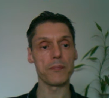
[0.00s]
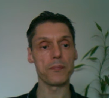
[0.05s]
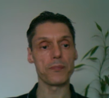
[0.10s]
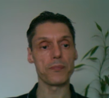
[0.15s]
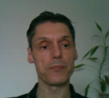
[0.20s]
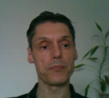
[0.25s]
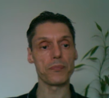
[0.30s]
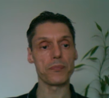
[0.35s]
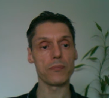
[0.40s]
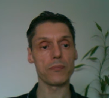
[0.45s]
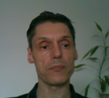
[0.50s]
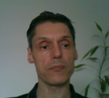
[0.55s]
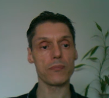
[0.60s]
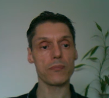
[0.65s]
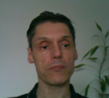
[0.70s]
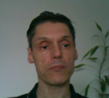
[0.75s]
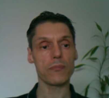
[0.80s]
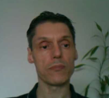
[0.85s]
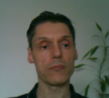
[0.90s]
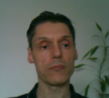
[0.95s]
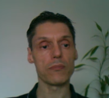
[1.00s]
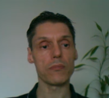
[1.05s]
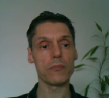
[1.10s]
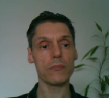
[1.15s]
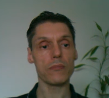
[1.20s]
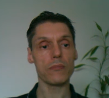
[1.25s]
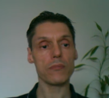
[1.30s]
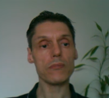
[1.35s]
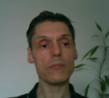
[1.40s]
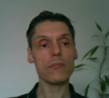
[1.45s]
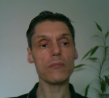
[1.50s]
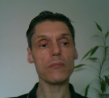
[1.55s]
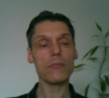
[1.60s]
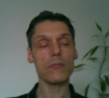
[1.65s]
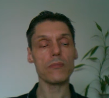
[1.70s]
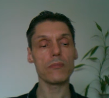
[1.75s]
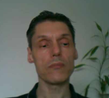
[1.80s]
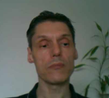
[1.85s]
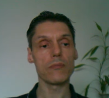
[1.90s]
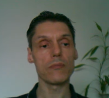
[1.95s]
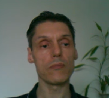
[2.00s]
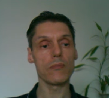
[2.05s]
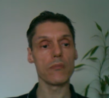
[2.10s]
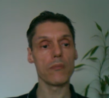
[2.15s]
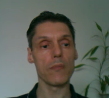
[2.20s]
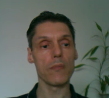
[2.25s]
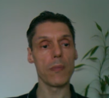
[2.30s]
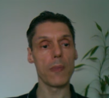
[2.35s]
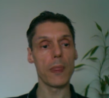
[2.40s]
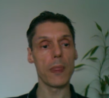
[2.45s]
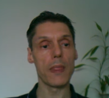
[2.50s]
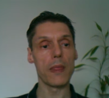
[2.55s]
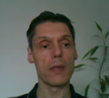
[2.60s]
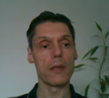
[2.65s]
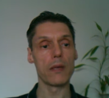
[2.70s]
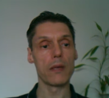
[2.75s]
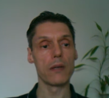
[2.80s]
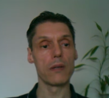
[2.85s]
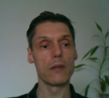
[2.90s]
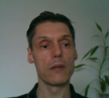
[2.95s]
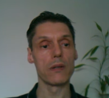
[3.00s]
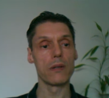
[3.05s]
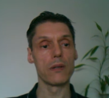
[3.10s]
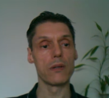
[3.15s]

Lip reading: (silence)